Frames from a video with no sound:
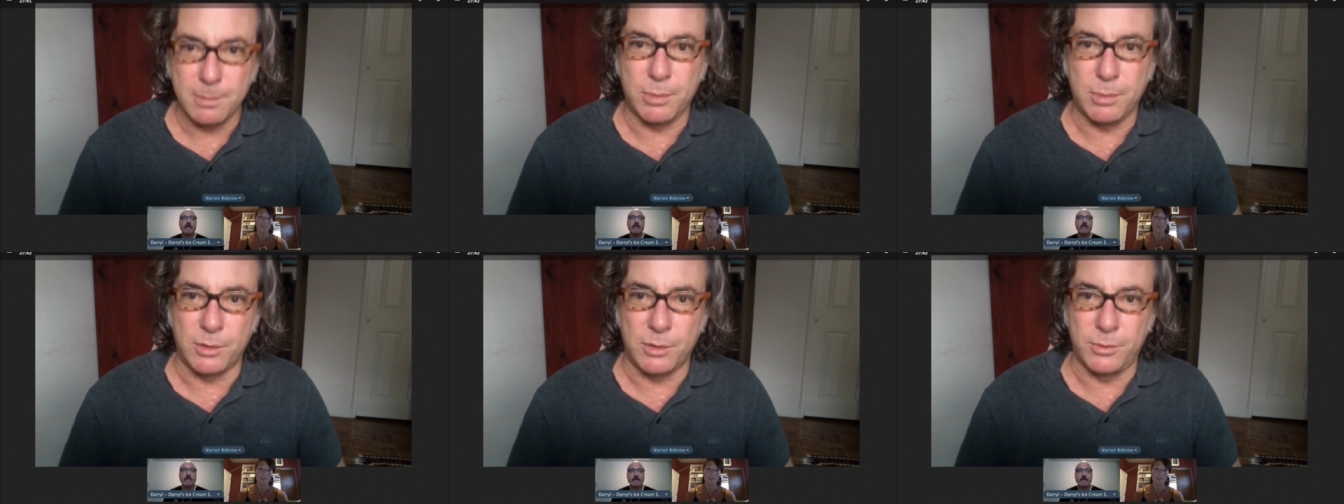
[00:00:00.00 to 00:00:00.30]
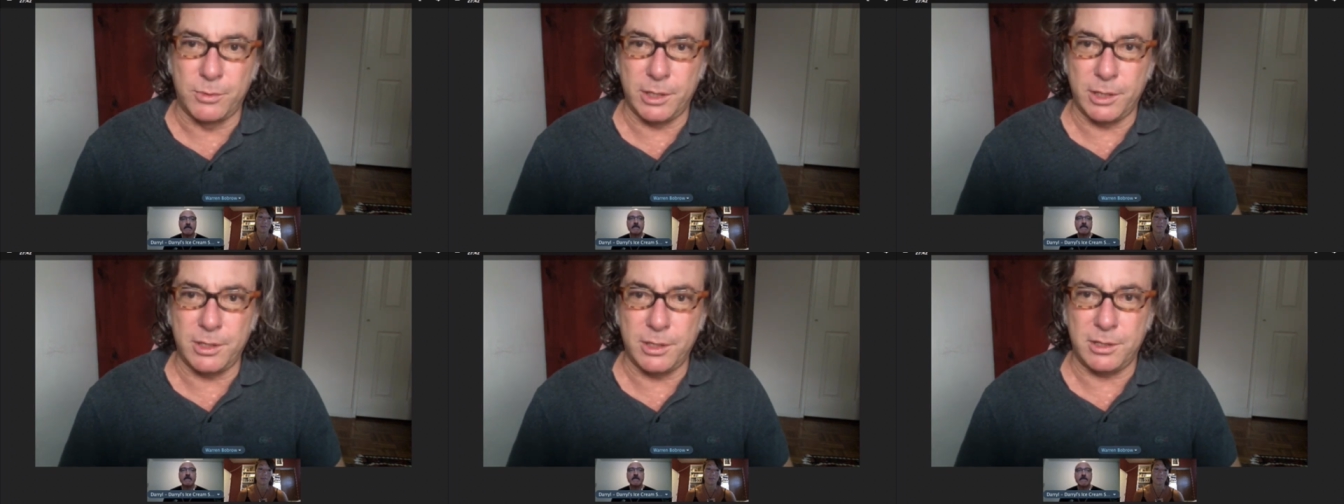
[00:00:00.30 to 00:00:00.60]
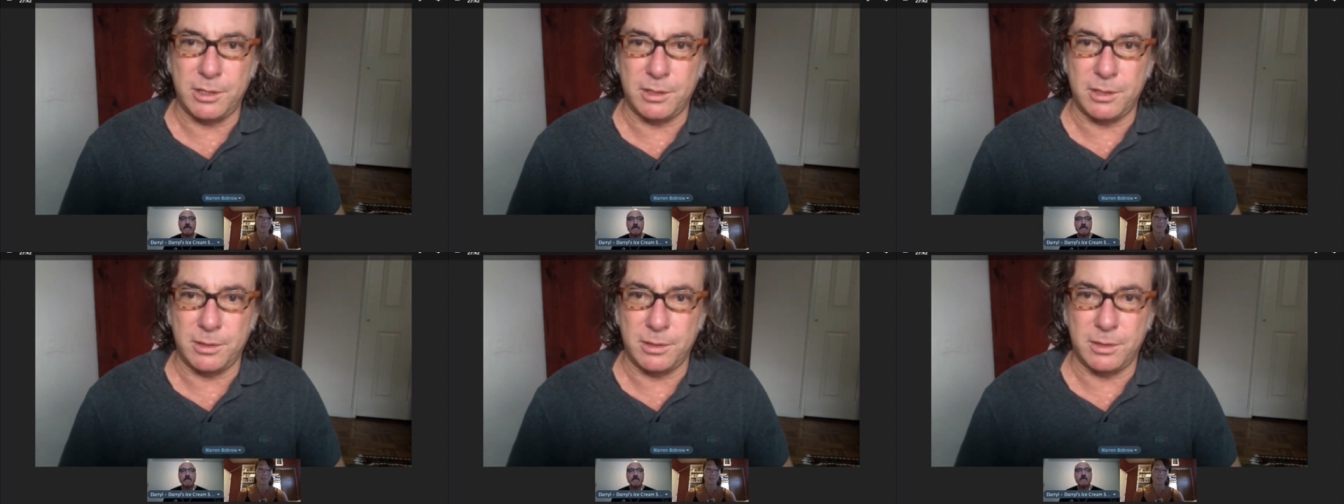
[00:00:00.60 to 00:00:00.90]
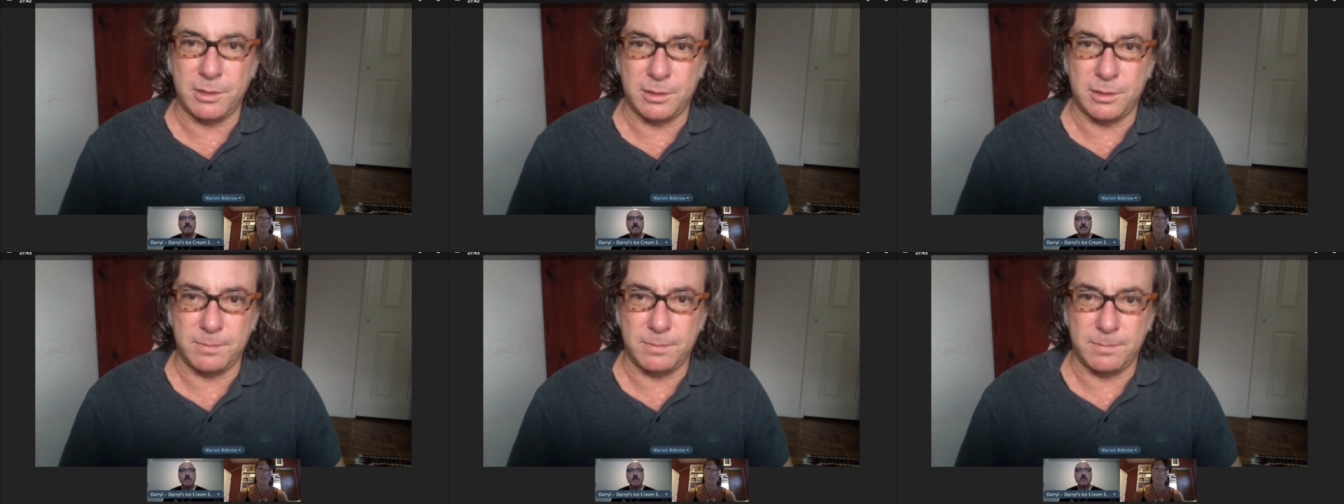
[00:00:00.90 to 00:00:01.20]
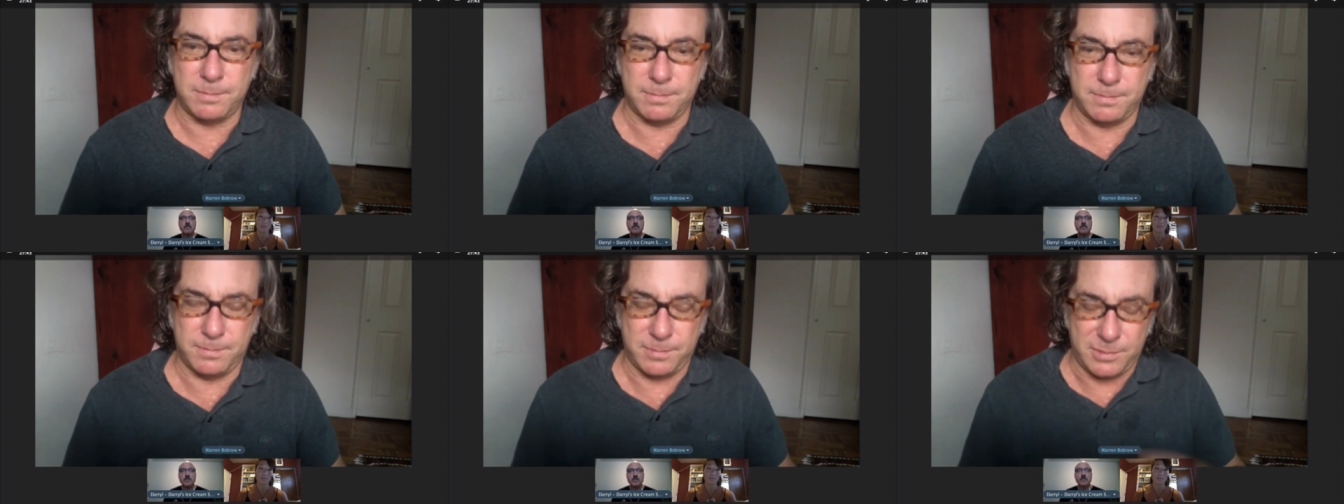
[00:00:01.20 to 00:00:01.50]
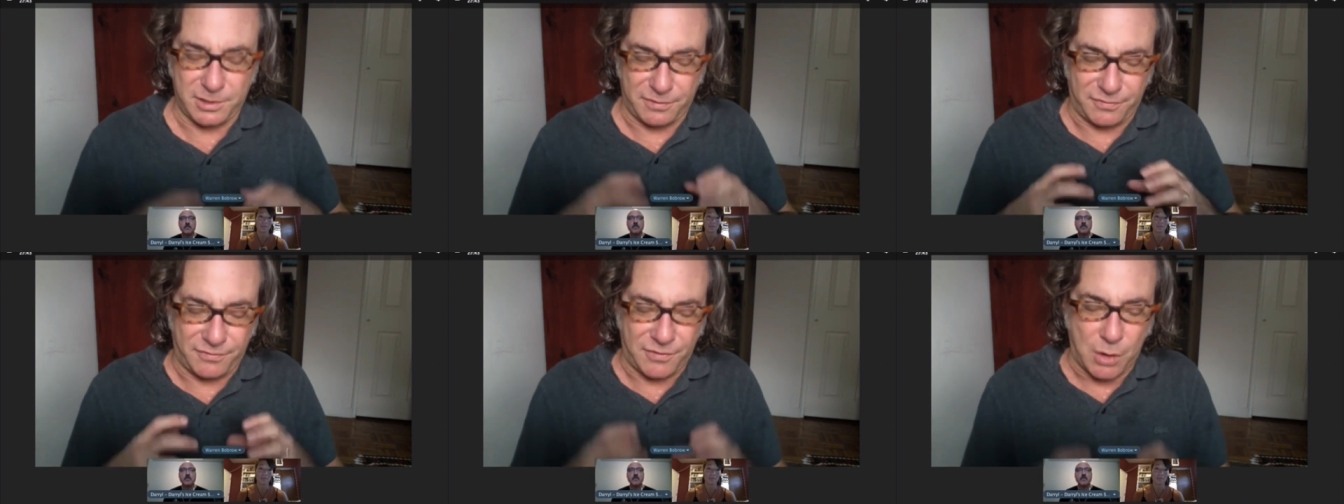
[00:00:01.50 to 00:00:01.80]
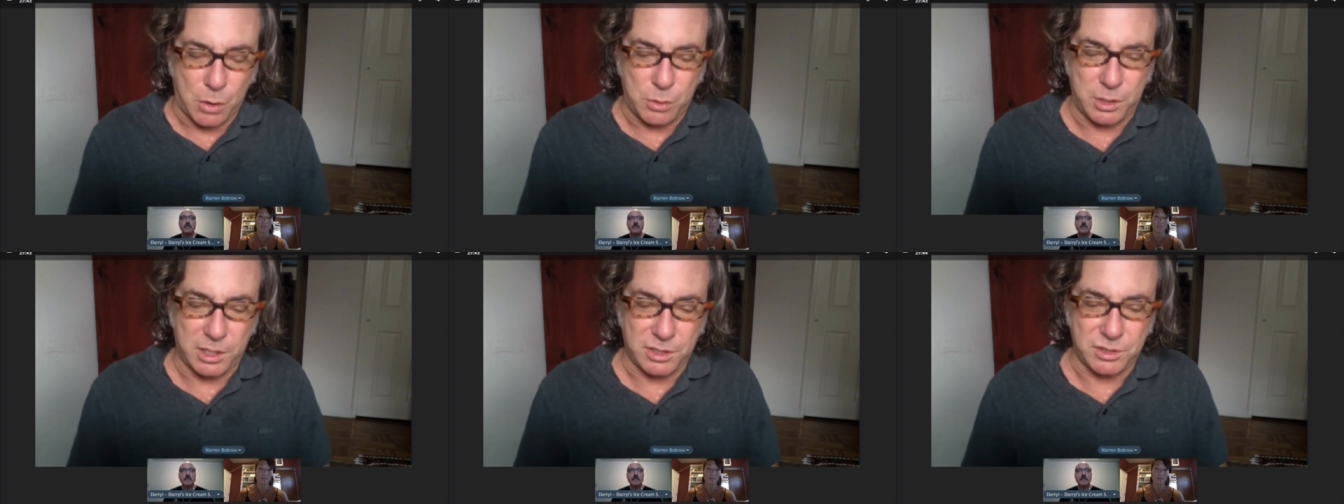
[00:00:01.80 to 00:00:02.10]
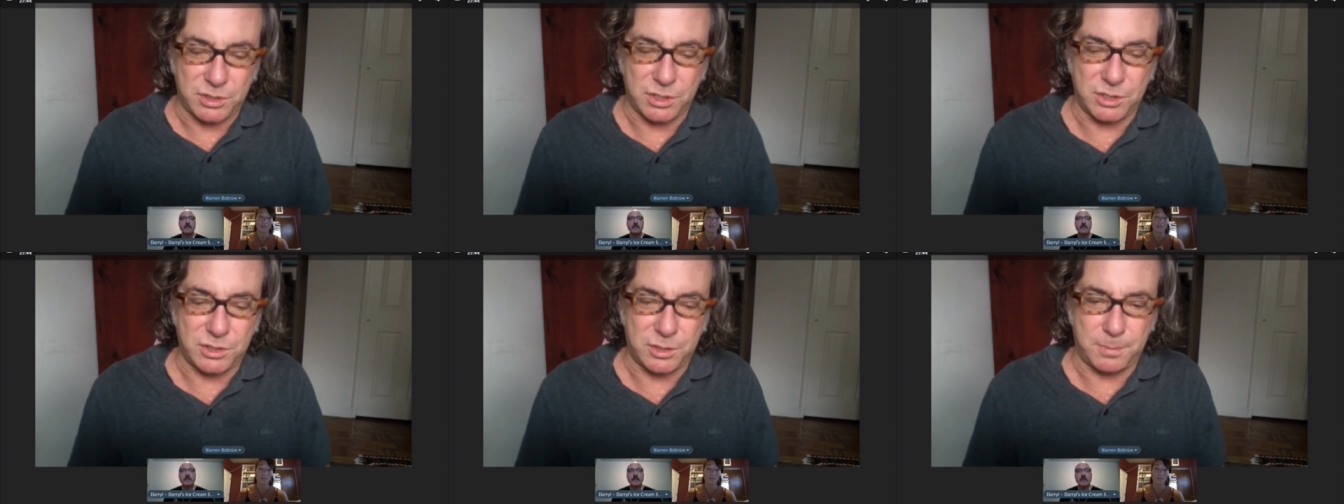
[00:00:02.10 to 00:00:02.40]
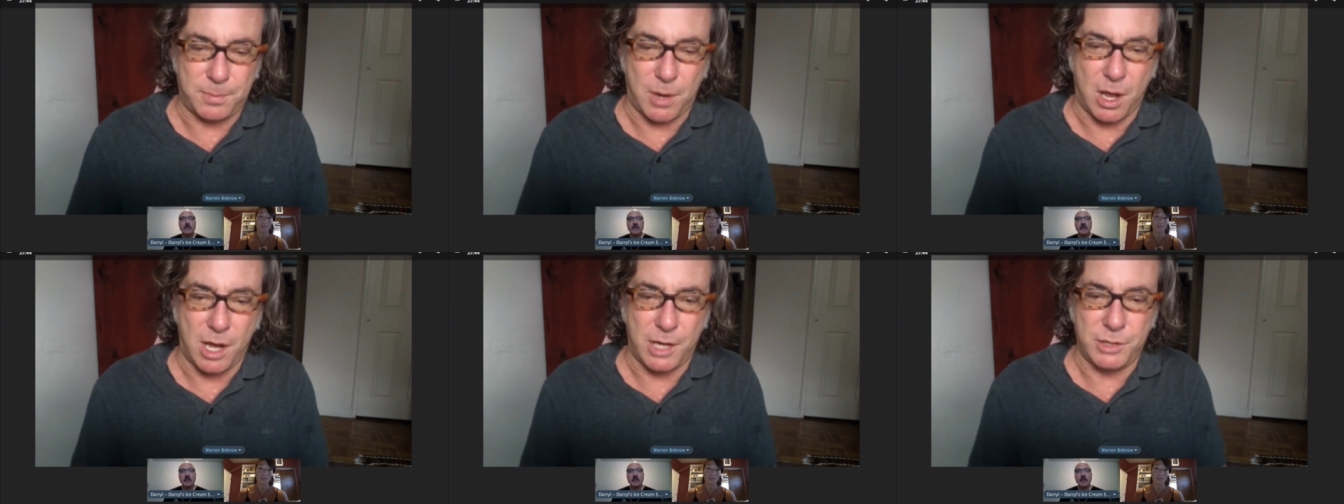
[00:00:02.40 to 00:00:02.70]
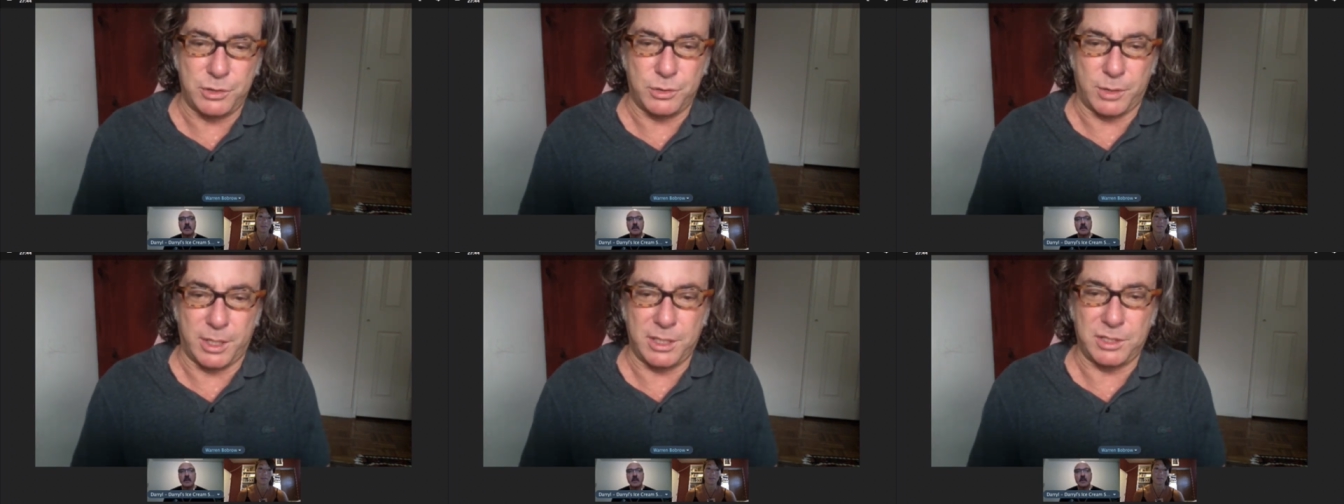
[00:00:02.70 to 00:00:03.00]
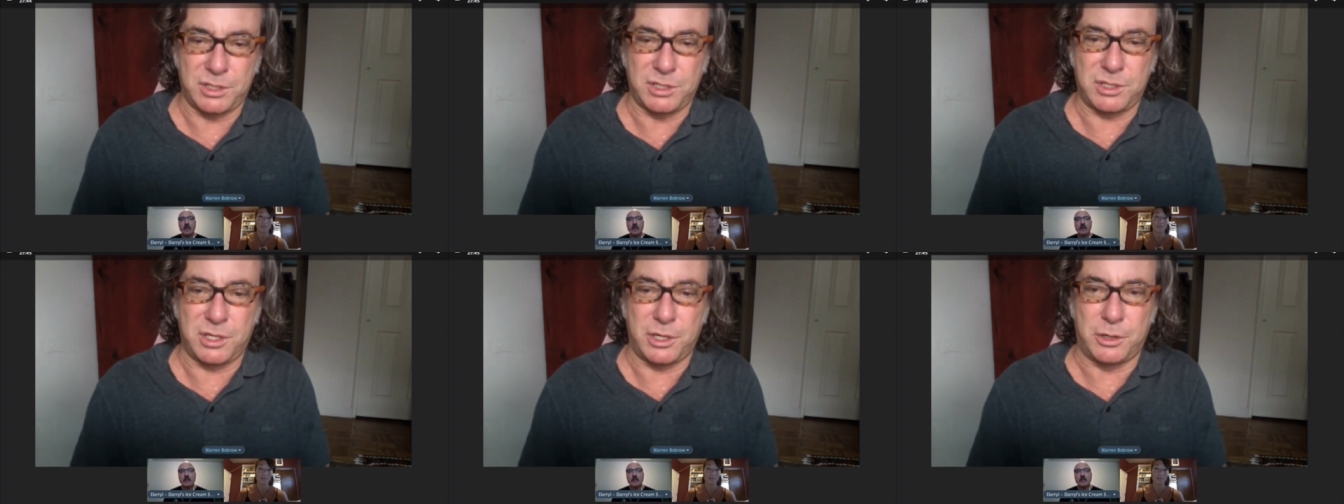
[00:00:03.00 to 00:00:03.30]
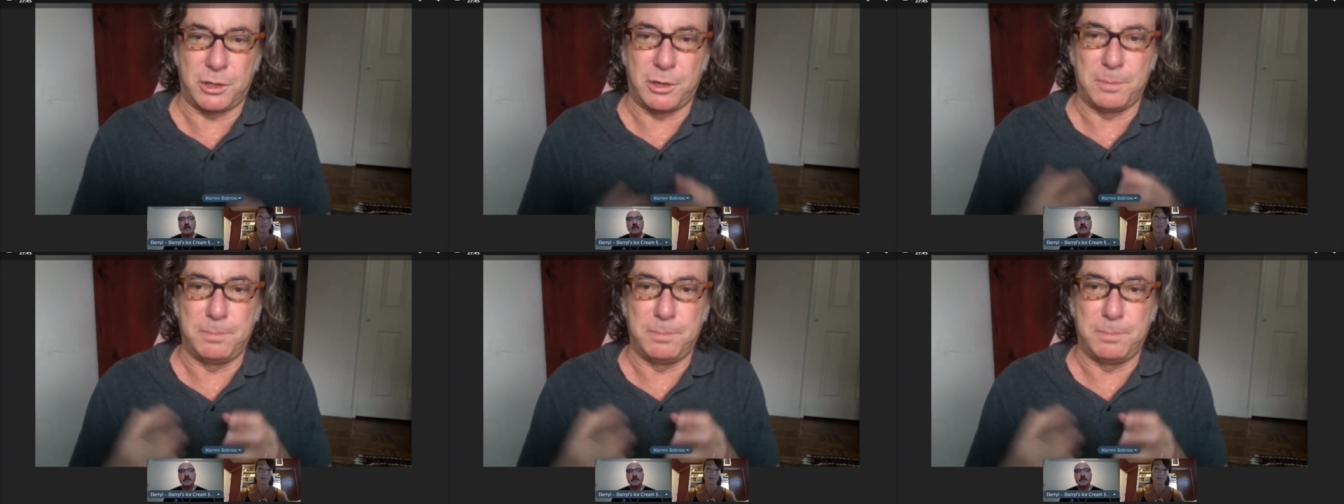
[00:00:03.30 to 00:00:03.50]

but really the focus is upon drinks that